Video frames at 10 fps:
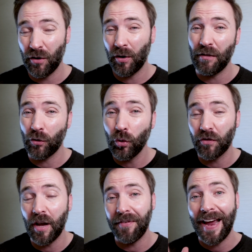and all kinds of cool
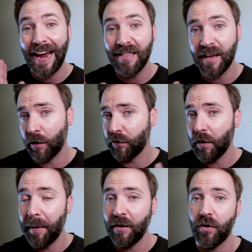stuff, and then also
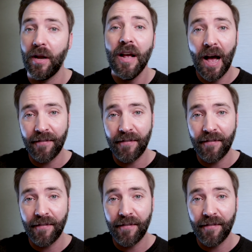that Patreon.